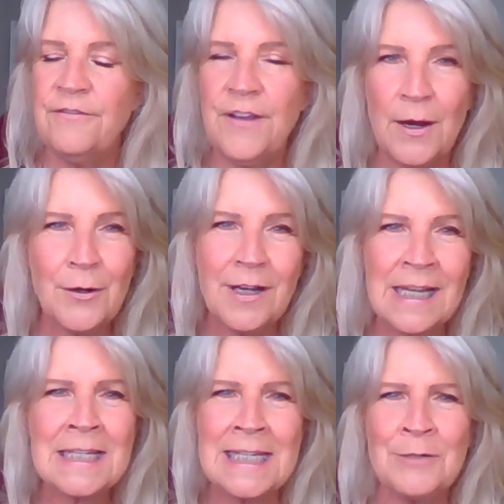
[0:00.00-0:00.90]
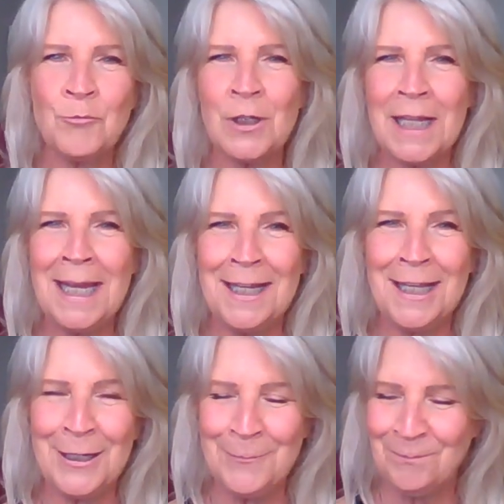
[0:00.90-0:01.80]
Fairness in
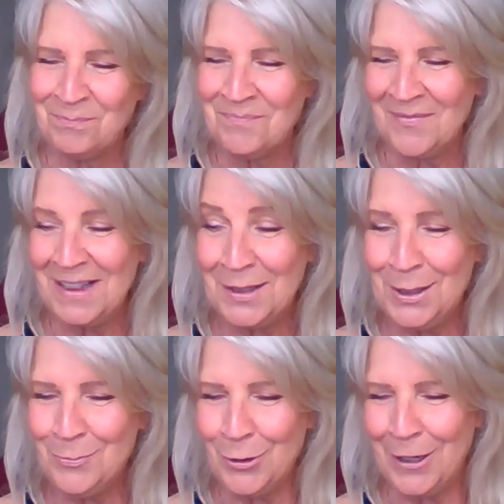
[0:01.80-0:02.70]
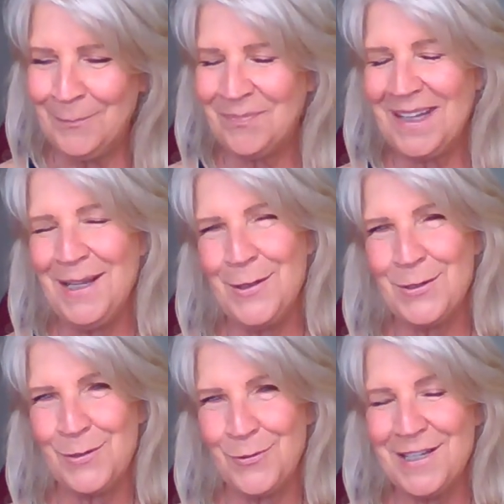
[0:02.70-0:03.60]
relating, Libra, and
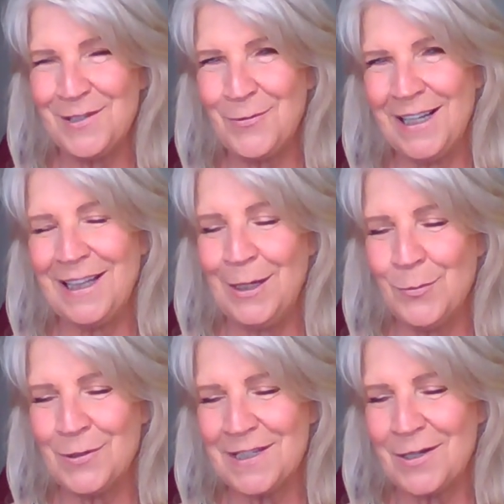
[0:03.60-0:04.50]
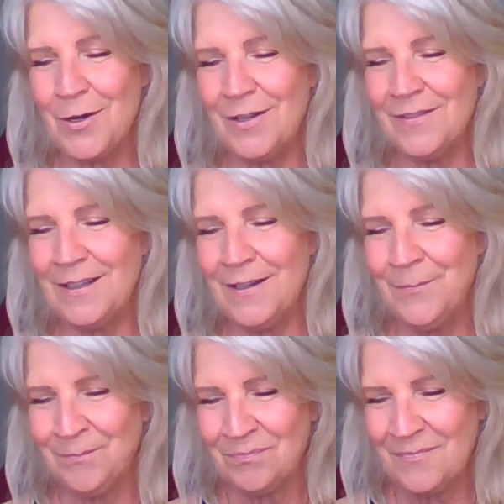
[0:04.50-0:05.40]
there's a reason why Libra is called the
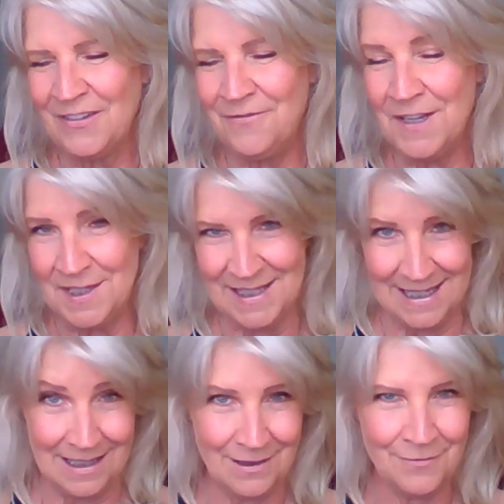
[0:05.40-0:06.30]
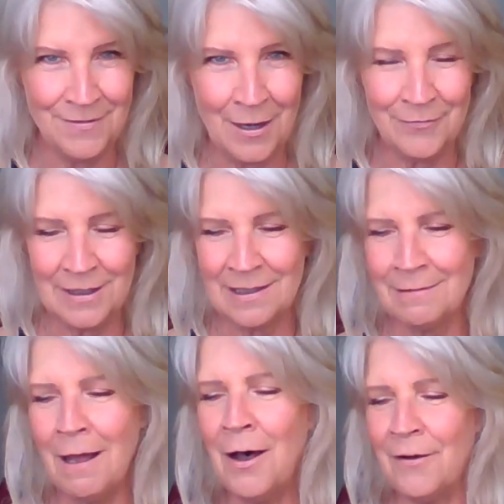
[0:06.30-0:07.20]
fist in the velvet
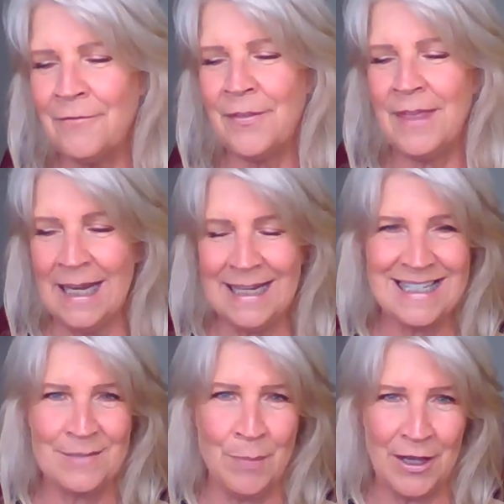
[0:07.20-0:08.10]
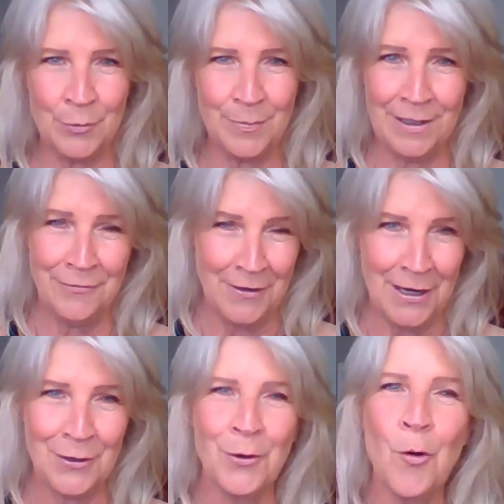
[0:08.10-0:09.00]
glove. Things better be
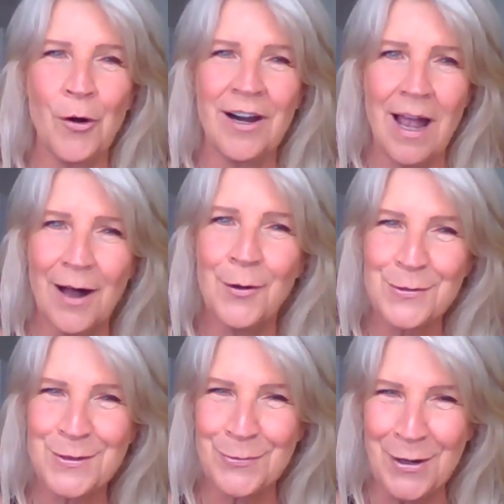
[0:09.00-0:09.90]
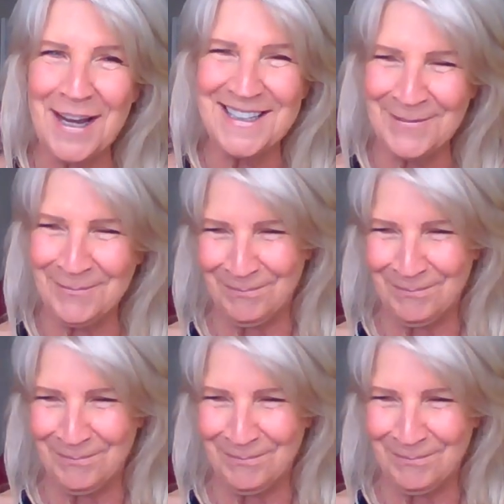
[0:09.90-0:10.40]
fair or else, right?